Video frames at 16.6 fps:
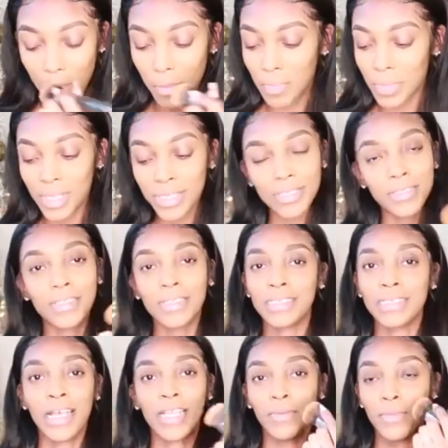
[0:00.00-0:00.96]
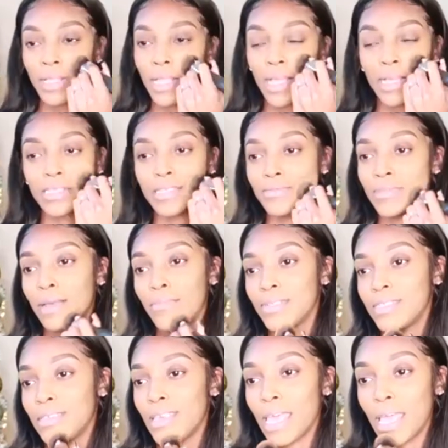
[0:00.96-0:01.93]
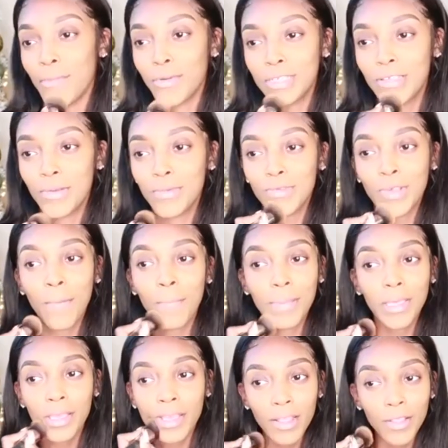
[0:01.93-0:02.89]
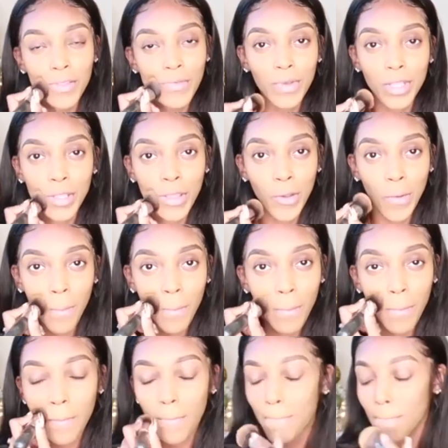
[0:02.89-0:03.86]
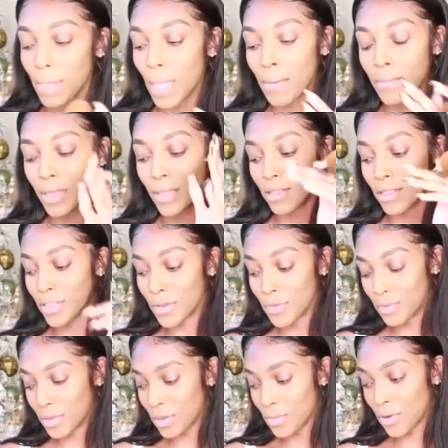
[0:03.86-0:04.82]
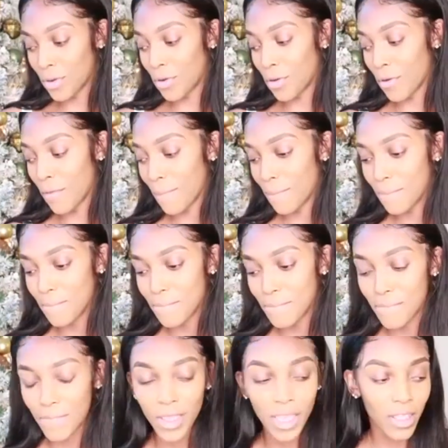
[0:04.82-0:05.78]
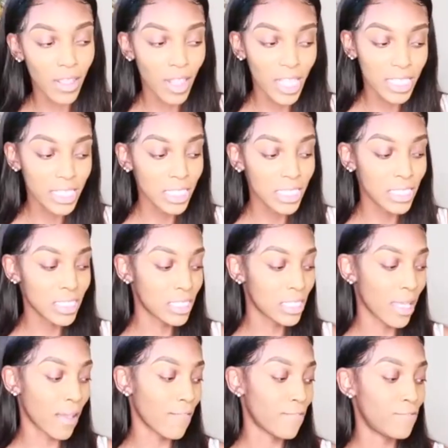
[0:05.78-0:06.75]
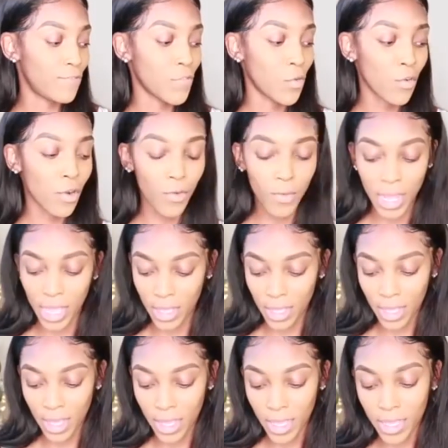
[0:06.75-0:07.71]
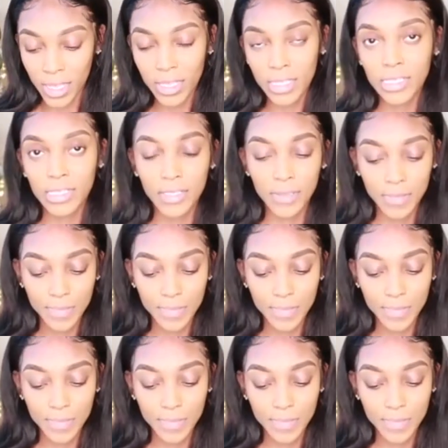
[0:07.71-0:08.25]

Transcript: This got to be like some type of scam or something. So I'm peeking out the window. I mean, the little peephole. And all I see is like 4 white guys.